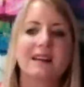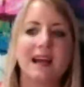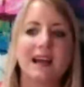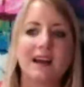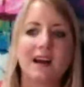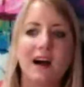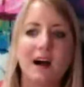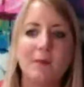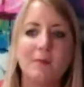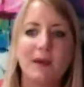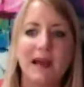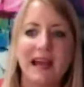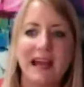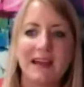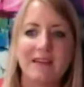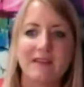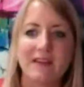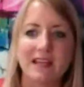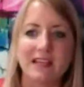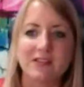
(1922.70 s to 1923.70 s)
I can't
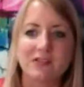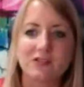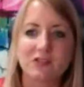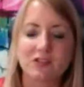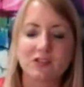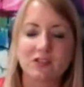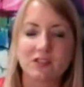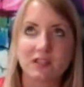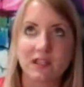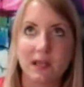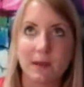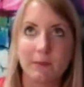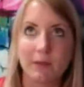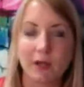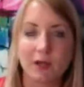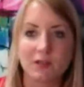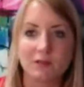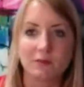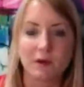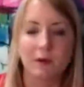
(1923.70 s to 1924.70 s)
bear it. It's just, it
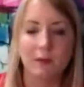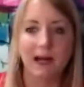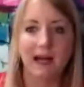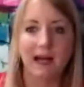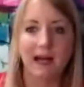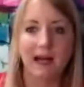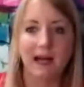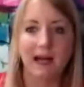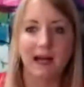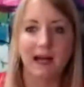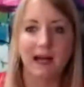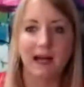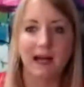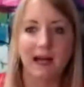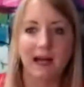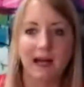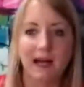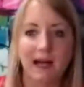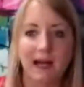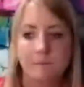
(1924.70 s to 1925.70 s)
blows my mind that,
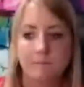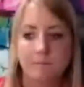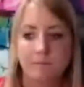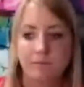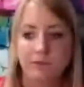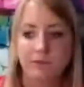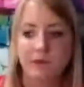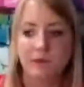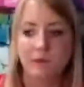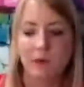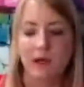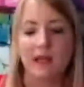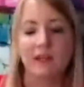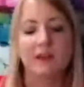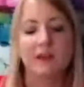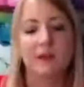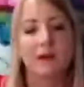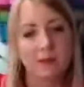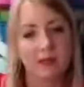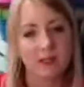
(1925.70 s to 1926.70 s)
well, I
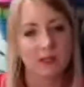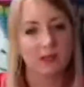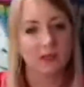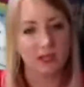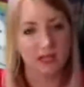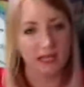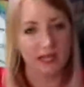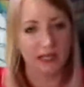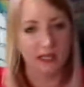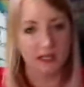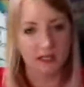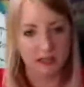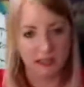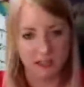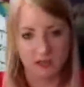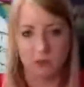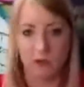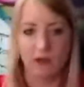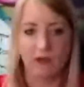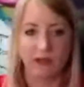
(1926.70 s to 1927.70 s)
don't like being called a liar.
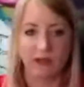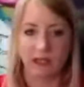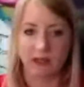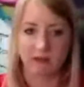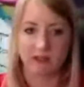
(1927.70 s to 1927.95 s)
That's one thing I